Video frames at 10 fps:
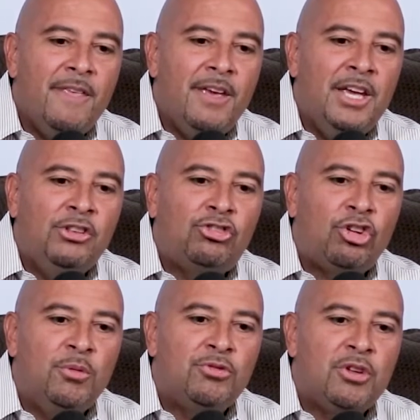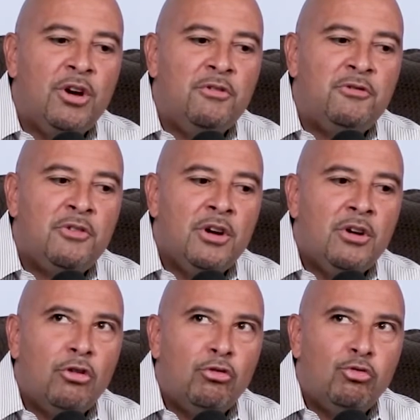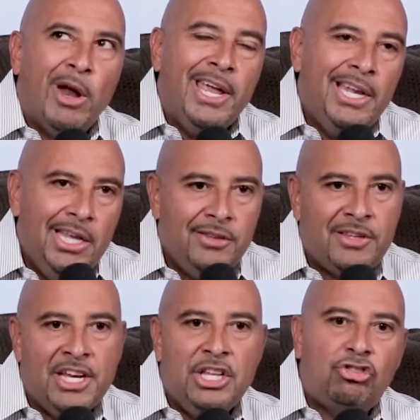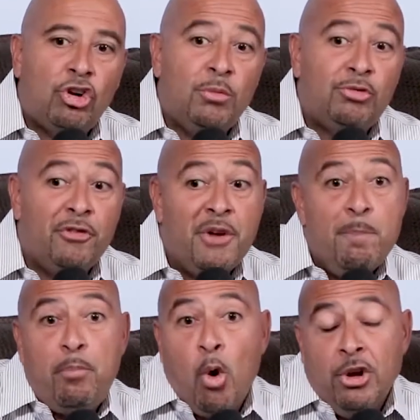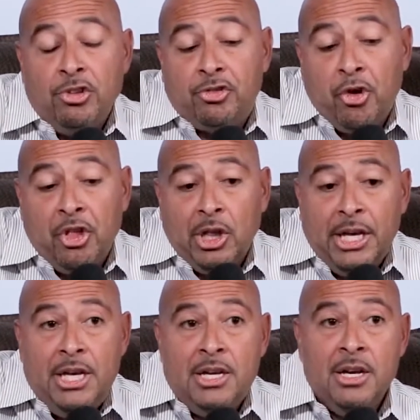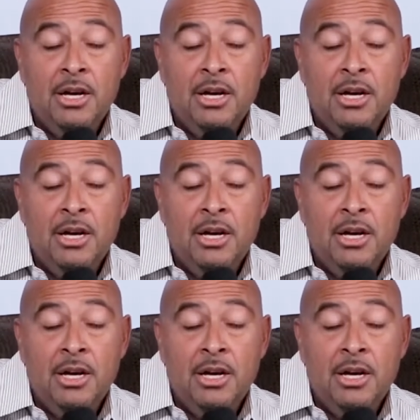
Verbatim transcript: in terms of ratings and in terms of importance for the league